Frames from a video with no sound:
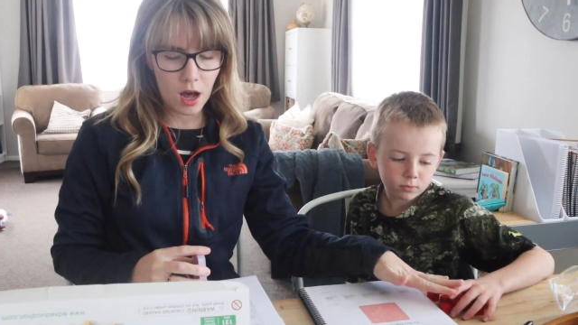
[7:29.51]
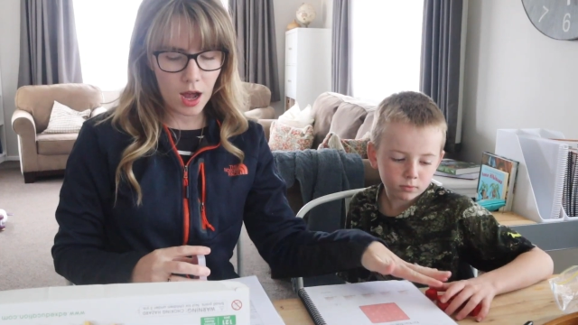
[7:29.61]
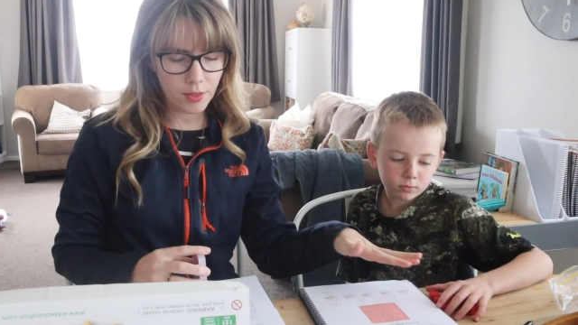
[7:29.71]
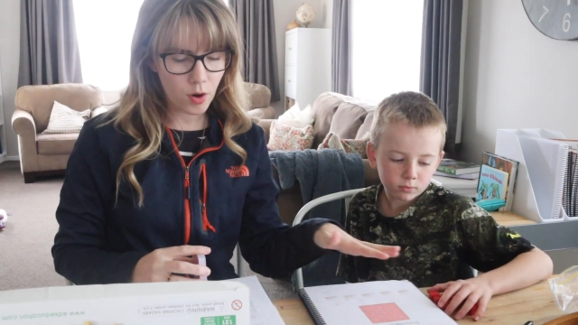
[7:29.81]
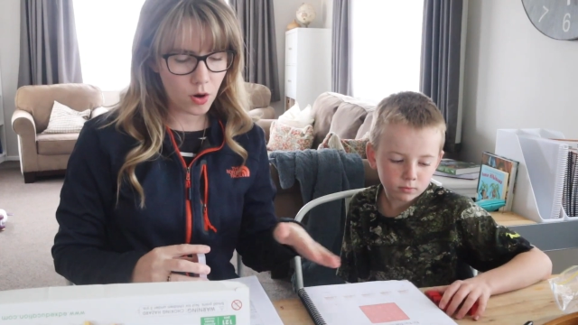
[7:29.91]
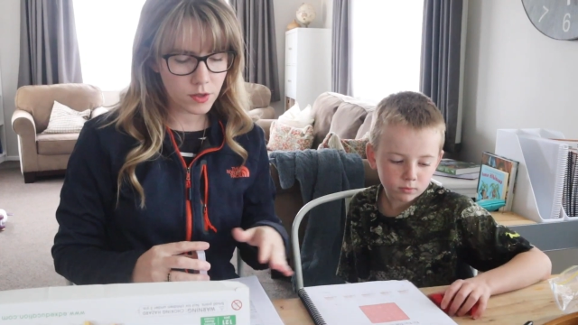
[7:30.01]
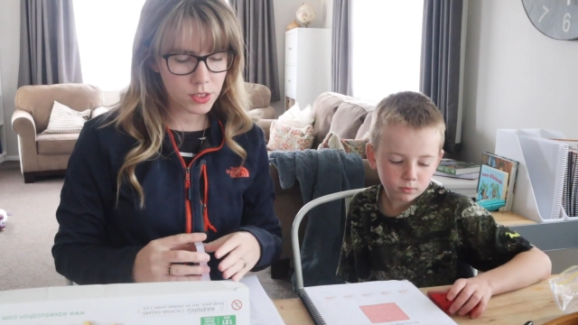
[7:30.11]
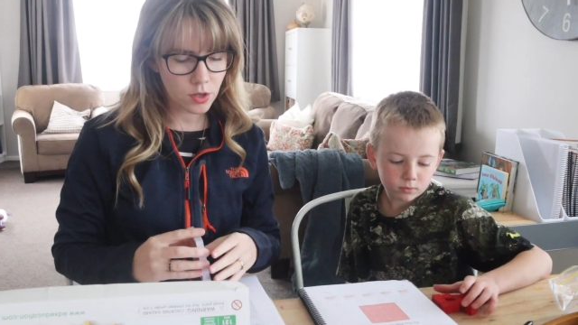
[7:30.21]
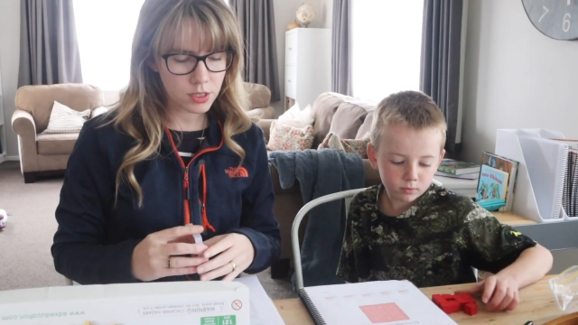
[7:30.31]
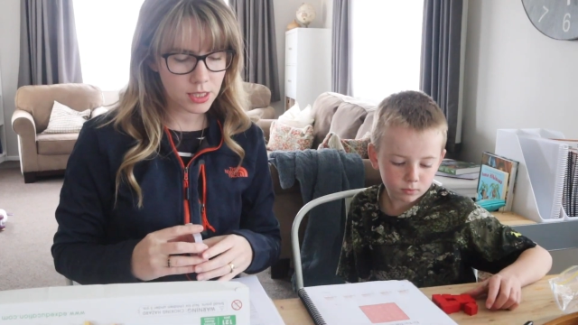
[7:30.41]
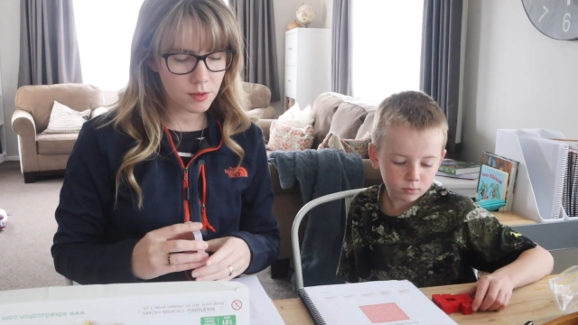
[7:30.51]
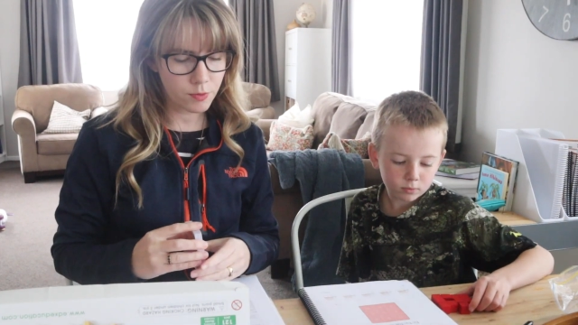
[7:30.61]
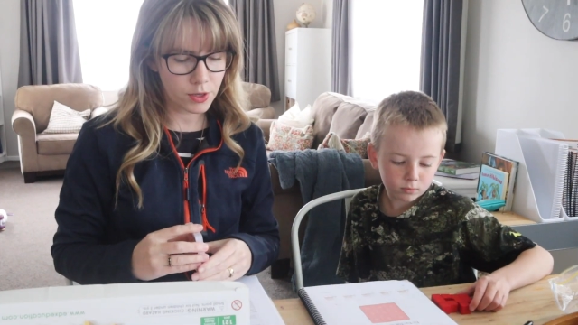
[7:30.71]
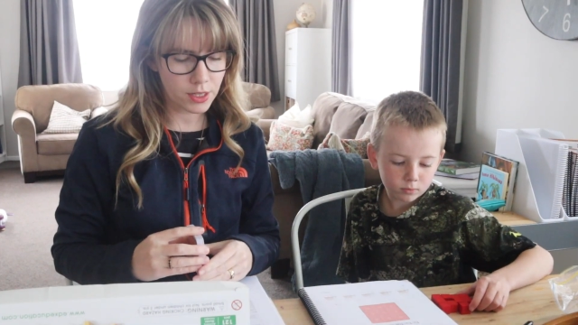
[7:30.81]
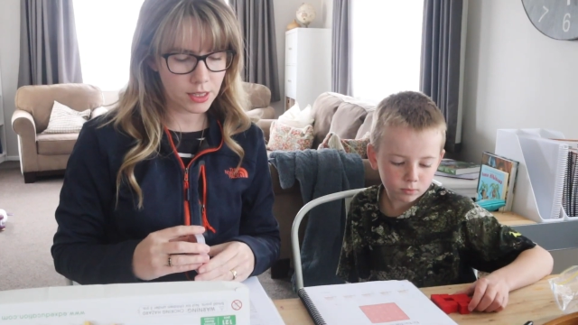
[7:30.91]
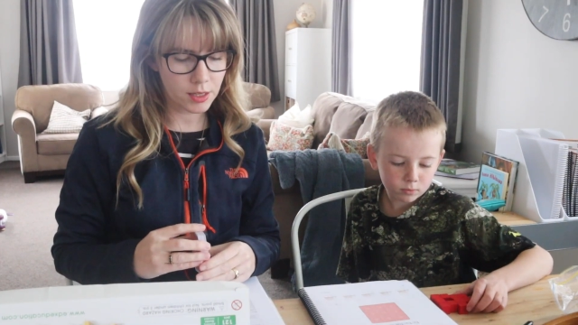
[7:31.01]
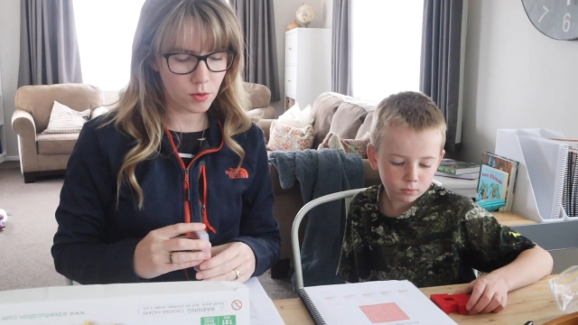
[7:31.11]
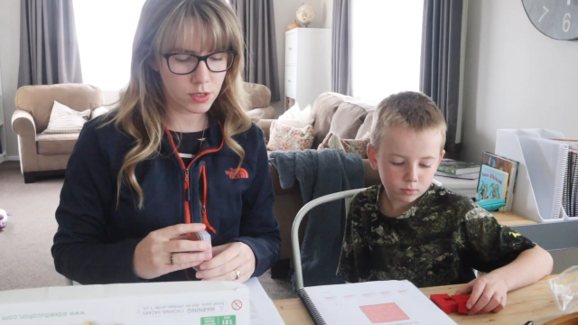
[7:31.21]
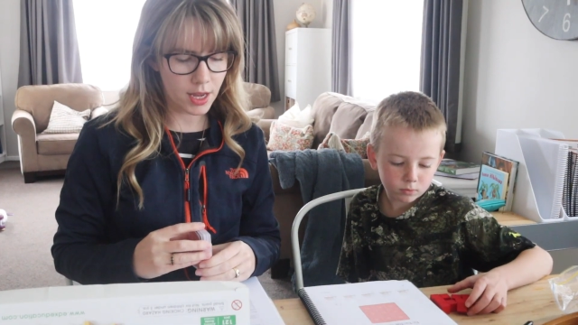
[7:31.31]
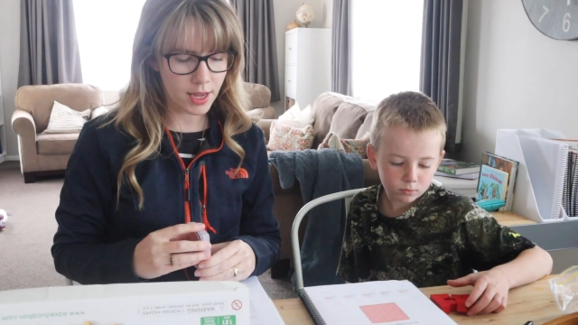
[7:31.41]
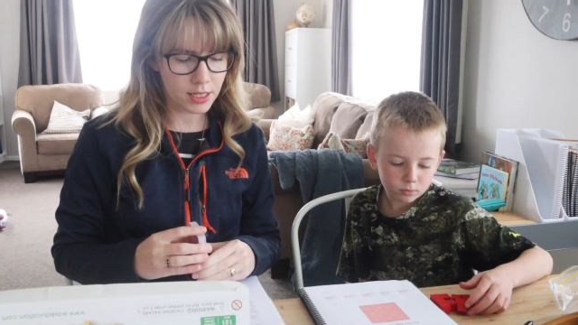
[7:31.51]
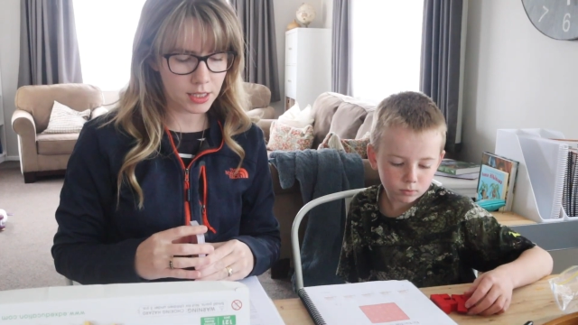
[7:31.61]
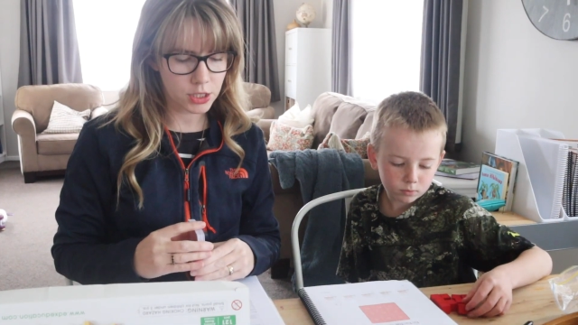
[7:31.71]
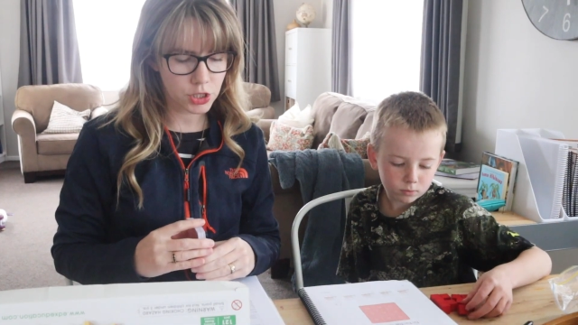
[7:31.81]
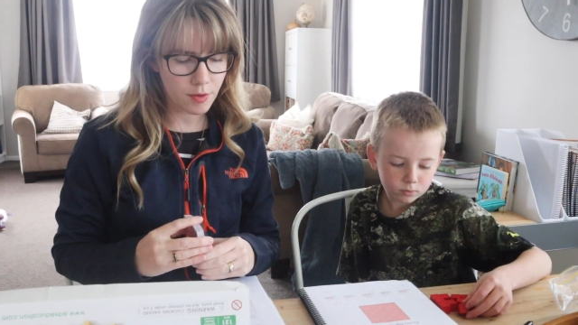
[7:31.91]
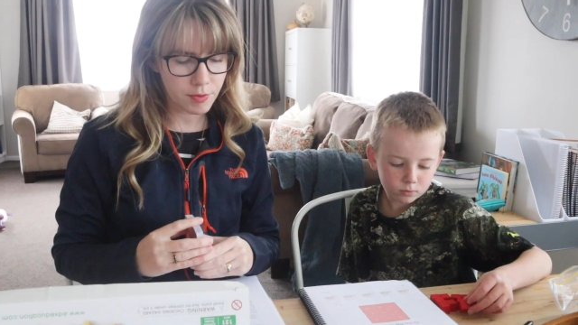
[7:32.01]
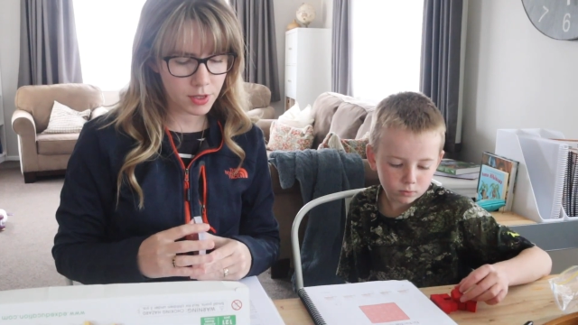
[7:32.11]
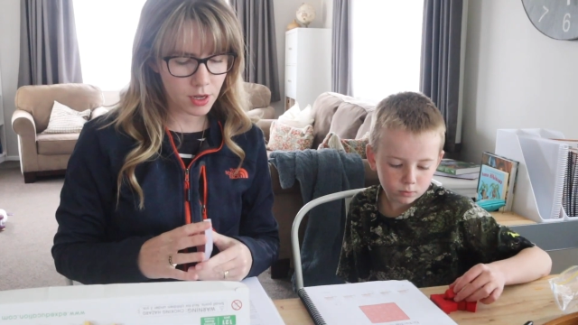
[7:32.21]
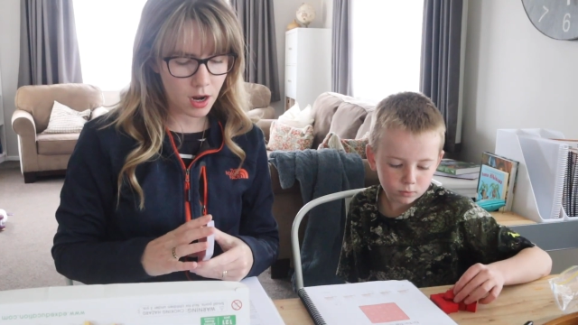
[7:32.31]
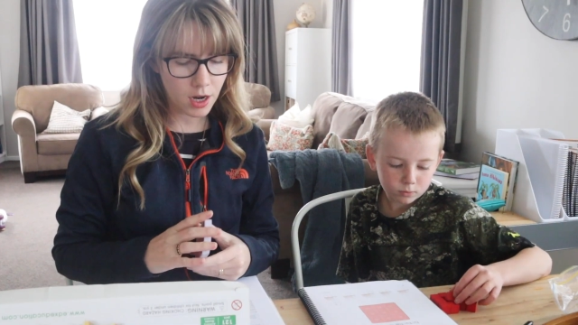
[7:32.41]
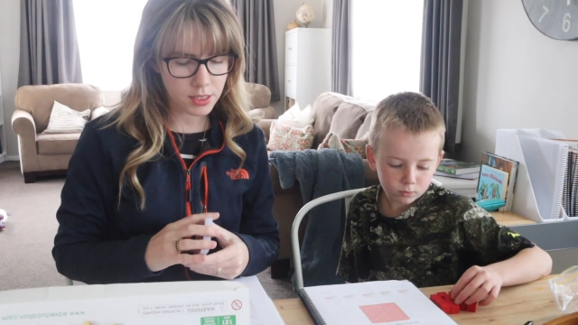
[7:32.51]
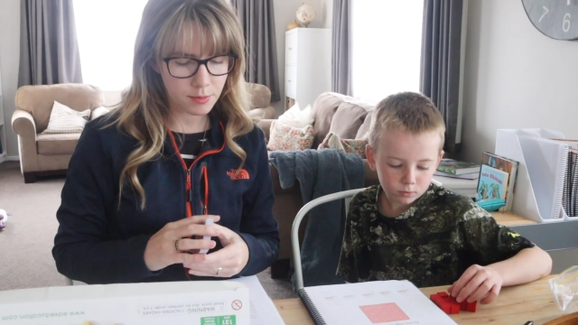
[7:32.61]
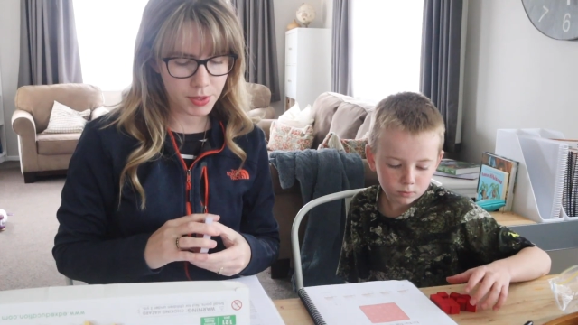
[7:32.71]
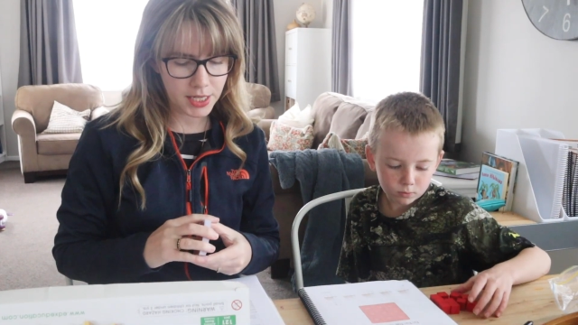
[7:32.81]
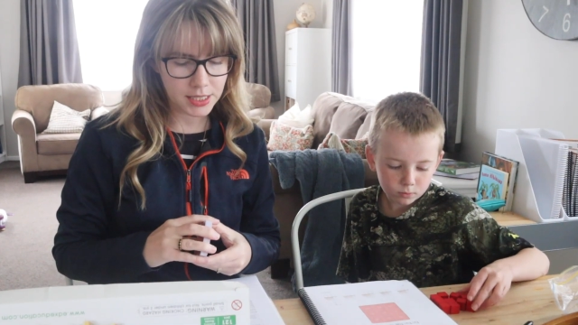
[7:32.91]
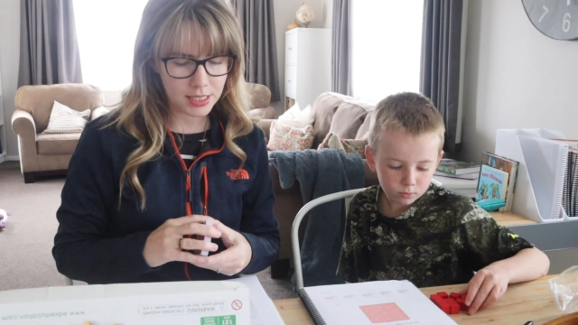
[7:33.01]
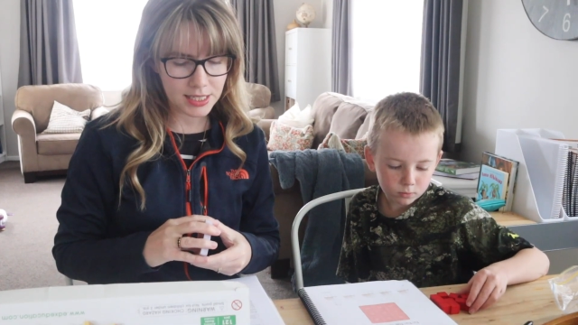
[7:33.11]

Speaker 1: either horizontally, vertically, or diagonally. Shuffle the cards and place the